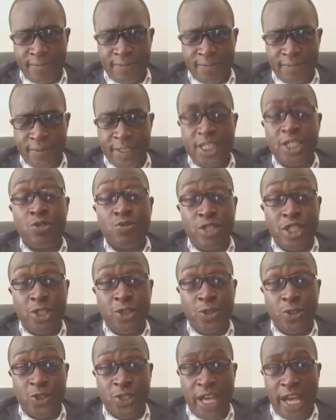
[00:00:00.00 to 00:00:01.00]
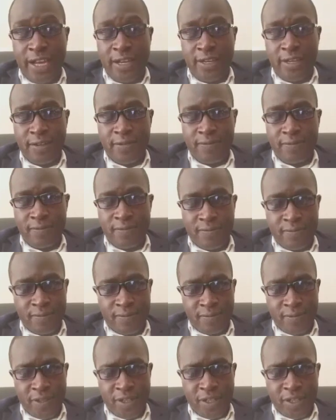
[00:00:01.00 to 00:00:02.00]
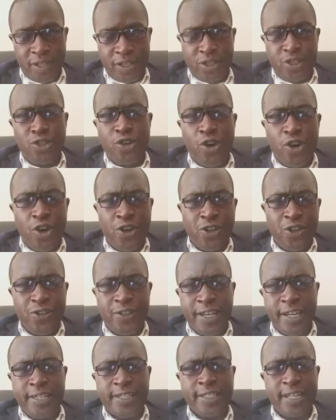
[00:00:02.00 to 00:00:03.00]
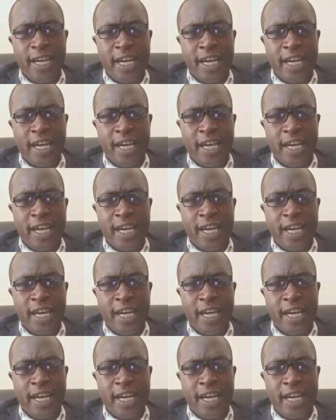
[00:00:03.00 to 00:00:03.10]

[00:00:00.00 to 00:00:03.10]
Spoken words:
It is really so sad. You all know that